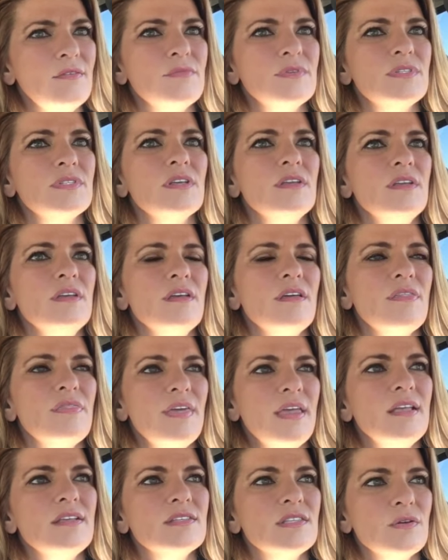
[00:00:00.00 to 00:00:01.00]
It was
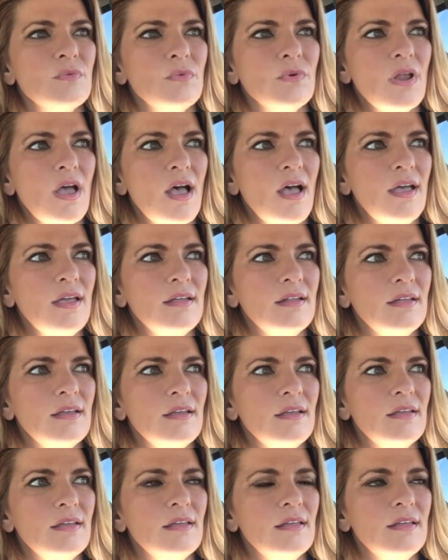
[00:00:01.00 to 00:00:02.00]
things that were not
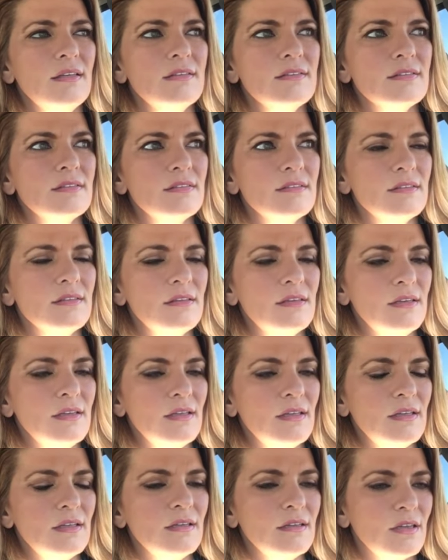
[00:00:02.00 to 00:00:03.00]

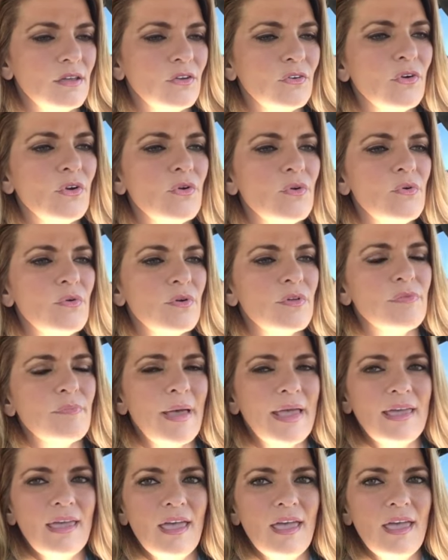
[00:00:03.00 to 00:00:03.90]
congruent with my